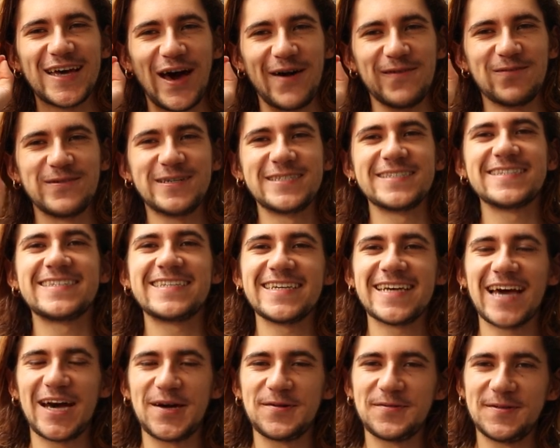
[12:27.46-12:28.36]
And one
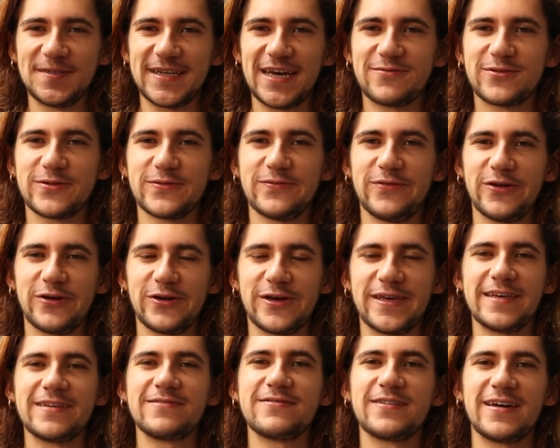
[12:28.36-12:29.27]
thing I will never
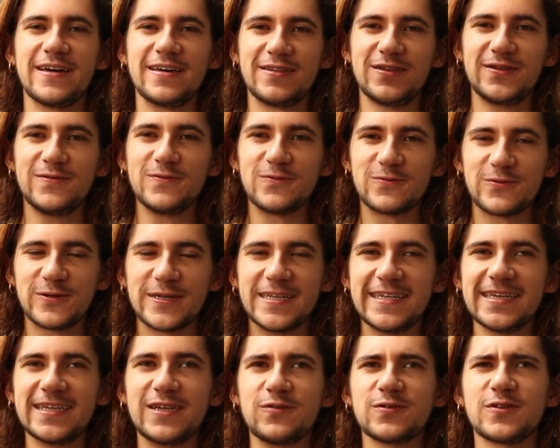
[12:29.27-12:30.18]
forgive, I
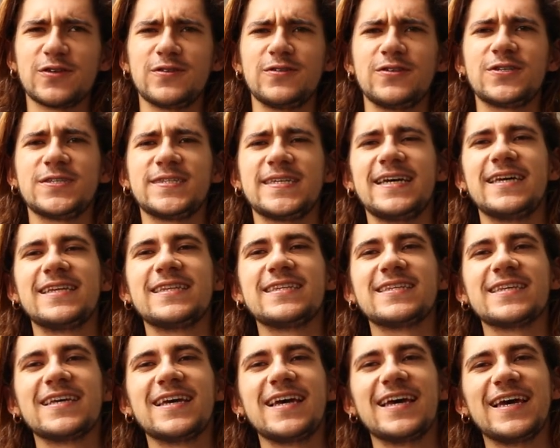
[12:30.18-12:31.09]
really don't
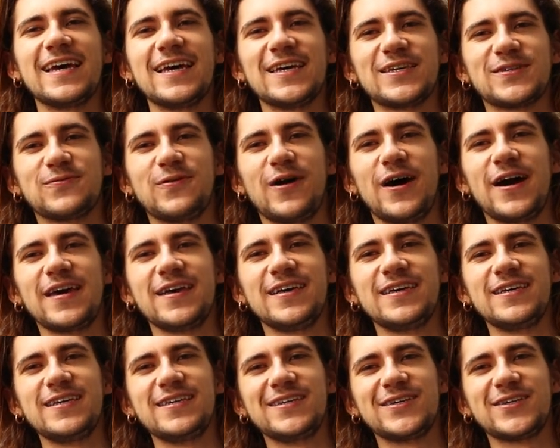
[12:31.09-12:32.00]
understand, is why
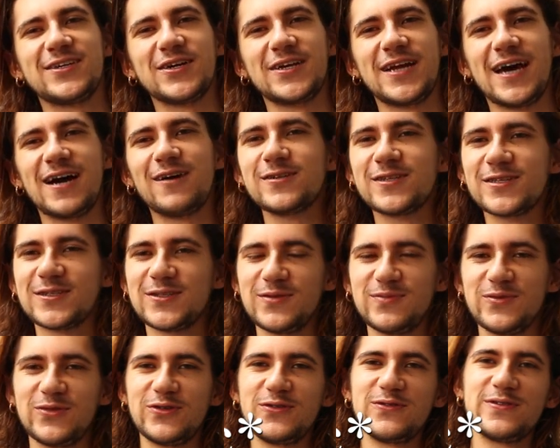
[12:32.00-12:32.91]
he cut out
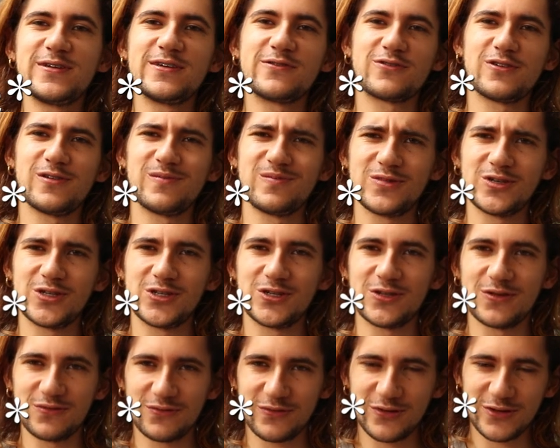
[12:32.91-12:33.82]
the movie from
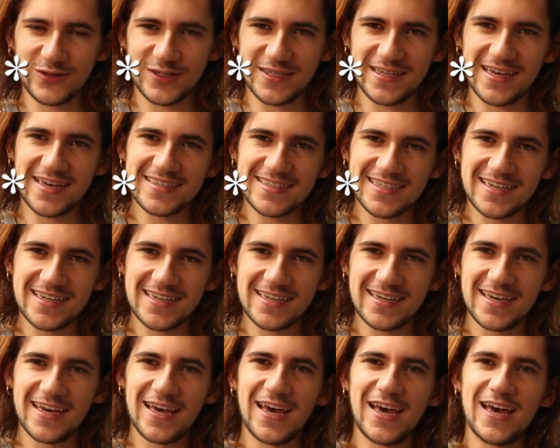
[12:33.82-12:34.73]
Jean Frusciante.
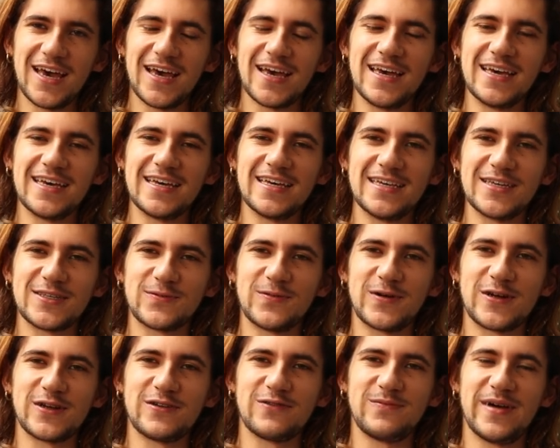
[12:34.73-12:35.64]
He's
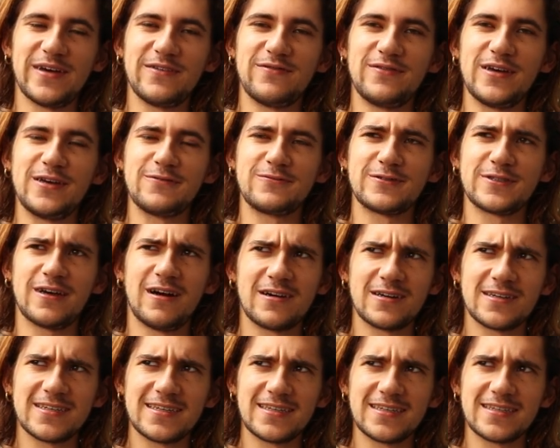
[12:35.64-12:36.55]
one of my favorite
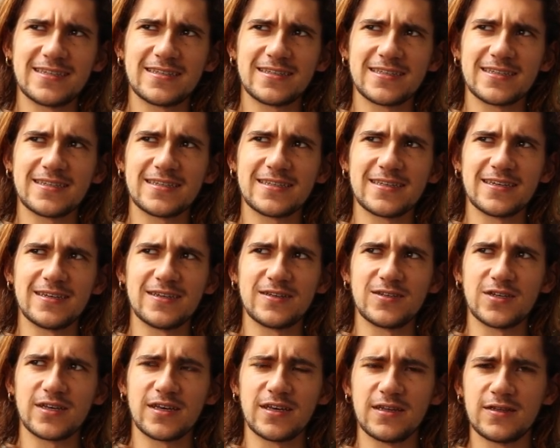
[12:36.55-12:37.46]
artists,
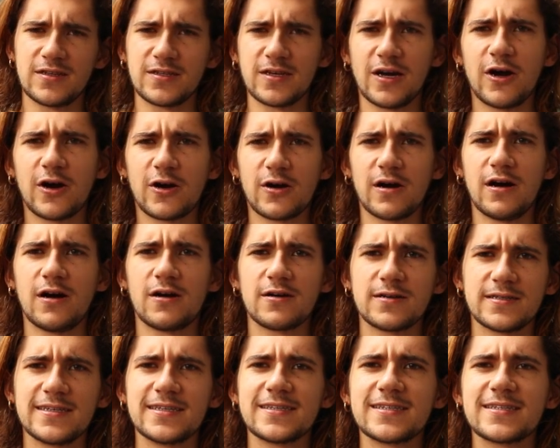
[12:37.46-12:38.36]
guitar
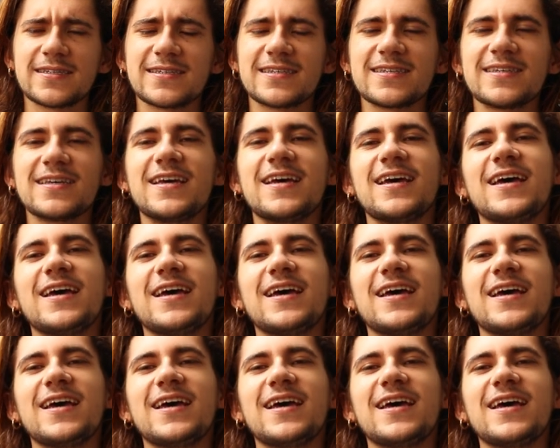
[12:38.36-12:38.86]
artists,